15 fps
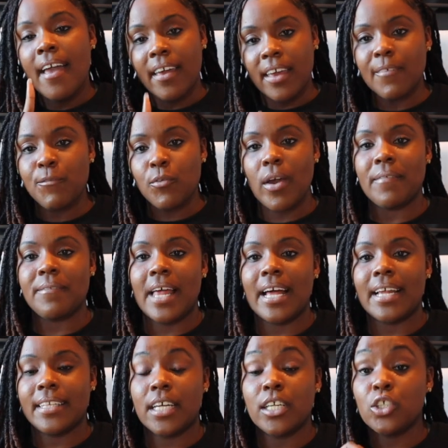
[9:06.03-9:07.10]
if you have
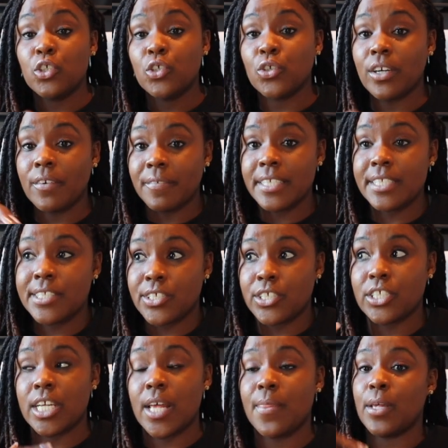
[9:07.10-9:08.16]
not done your
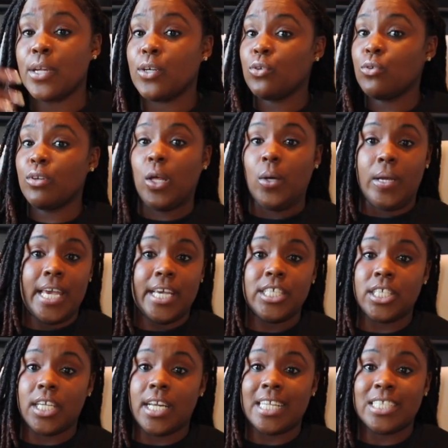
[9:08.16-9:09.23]
research in the new
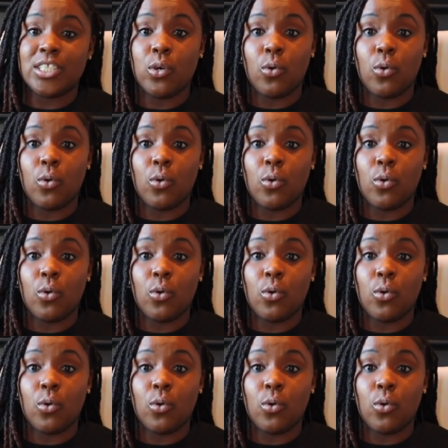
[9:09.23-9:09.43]
location as